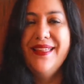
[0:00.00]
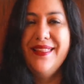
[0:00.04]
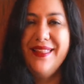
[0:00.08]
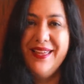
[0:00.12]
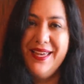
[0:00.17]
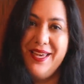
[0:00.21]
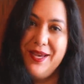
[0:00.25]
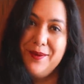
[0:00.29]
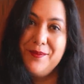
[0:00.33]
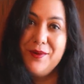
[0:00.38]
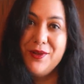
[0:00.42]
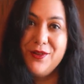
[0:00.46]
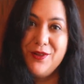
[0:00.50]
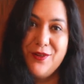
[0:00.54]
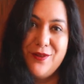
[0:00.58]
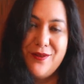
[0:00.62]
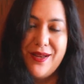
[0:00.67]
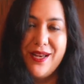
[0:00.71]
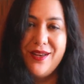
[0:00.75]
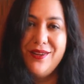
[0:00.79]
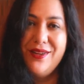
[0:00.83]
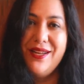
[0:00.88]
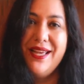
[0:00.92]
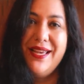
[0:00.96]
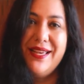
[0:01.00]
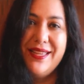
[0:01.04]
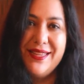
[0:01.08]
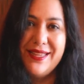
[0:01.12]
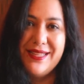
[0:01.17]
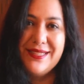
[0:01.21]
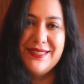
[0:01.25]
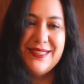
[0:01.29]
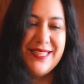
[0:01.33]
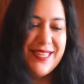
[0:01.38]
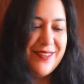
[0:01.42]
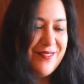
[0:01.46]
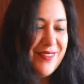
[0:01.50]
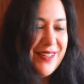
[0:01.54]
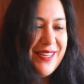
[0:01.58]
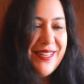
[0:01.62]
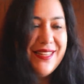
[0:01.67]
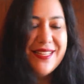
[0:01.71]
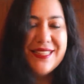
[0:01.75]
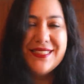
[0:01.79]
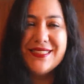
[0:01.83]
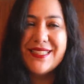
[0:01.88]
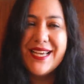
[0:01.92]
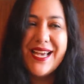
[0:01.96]
the hem on the round like this, even
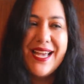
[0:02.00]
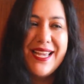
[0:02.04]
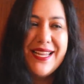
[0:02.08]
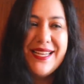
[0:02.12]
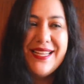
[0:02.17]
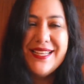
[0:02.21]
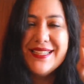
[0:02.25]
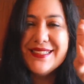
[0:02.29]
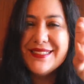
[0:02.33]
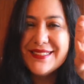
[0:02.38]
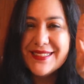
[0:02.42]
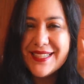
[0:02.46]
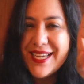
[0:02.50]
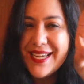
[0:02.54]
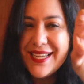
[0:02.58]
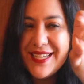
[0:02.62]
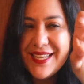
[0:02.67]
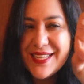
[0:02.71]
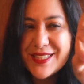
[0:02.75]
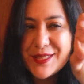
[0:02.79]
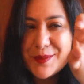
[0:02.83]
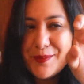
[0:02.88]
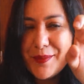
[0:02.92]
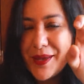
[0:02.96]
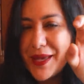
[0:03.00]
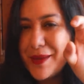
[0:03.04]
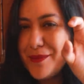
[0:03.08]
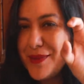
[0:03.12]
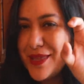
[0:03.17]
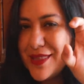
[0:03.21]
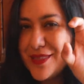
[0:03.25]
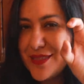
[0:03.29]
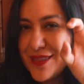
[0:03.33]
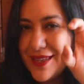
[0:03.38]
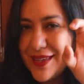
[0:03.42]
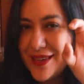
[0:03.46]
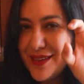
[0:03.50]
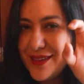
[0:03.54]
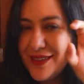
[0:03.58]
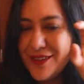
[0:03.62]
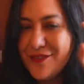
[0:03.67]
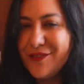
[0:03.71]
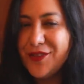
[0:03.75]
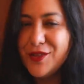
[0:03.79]
in the tiniest tiniest baby thing,